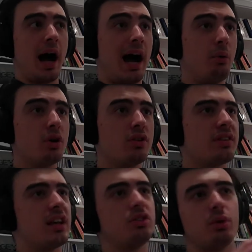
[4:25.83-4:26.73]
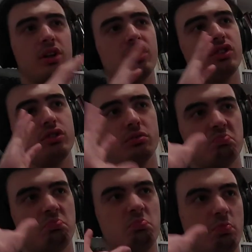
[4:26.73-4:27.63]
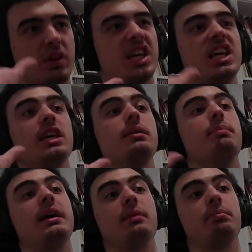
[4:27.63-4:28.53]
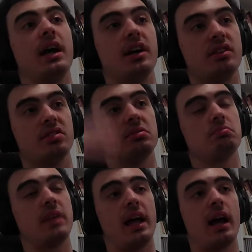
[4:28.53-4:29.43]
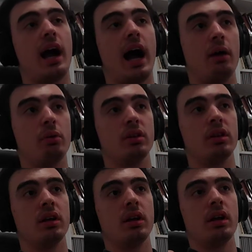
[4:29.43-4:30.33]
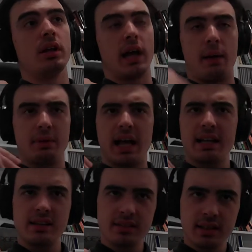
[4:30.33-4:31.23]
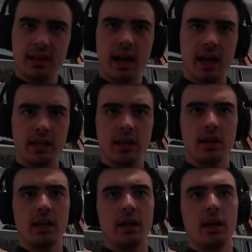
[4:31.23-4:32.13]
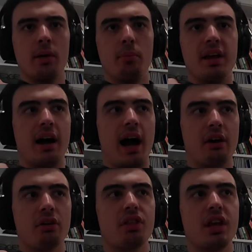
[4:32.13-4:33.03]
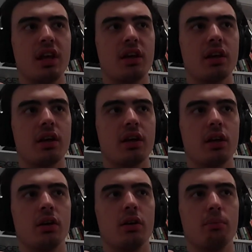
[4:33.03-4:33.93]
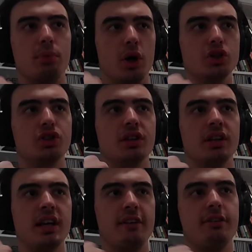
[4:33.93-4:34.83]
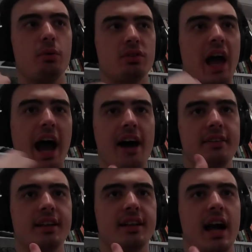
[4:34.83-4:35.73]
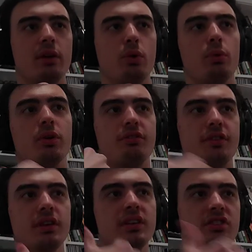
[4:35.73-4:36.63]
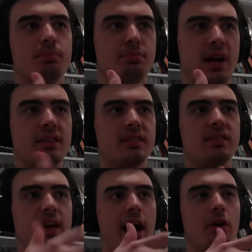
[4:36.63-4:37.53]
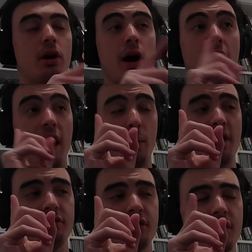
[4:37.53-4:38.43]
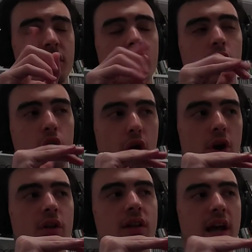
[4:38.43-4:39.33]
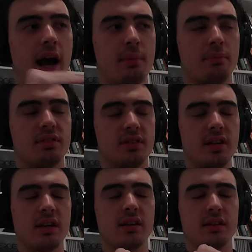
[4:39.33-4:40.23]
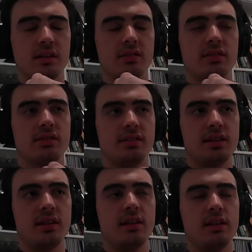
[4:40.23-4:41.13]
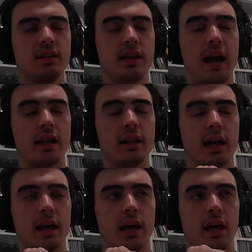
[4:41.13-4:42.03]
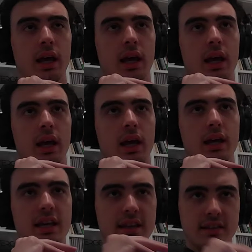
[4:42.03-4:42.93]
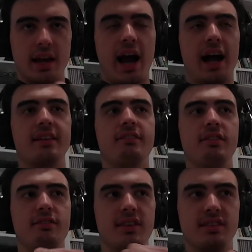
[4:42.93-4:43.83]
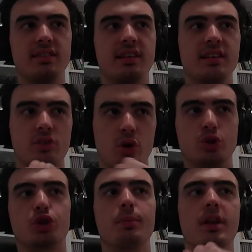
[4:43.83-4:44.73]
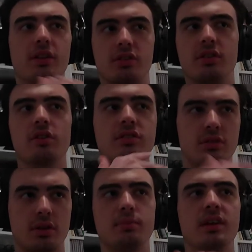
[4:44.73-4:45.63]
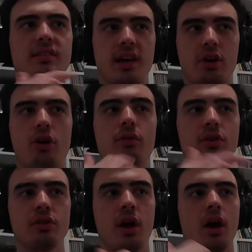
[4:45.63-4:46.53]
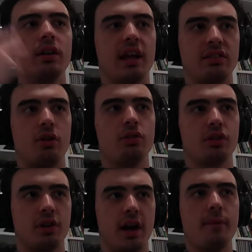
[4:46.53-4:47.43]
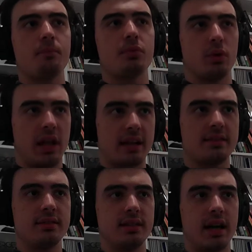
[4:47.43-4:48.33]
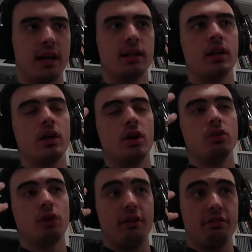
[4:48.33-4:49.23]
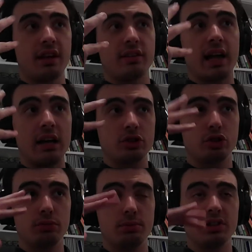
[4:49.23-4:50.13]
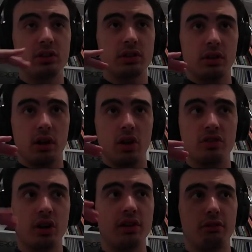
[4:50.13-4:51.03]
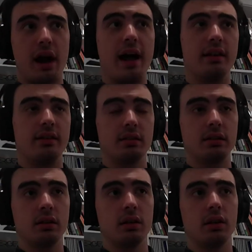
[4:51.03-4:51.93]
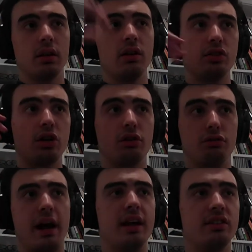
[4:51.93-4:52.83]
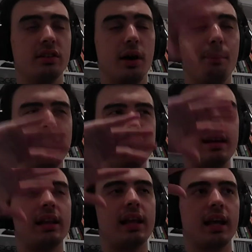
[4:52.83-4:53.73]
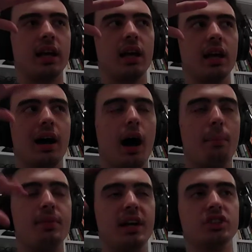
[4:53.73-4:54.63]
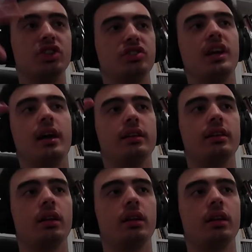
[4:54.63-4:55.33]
I wouldn't say he's one of those key big players that I would like. I'm glad he's in the clan, but yeah, I don't think personally if he was out of the clan we would feel his presence out. However, currently I'm seeing to see that like he's active in VCs and he's contributing to those scrims and takeovers. That's also great. We like to see that. So I feel like now Super is on the rise. It's on the rise, but he's not like up there just yet.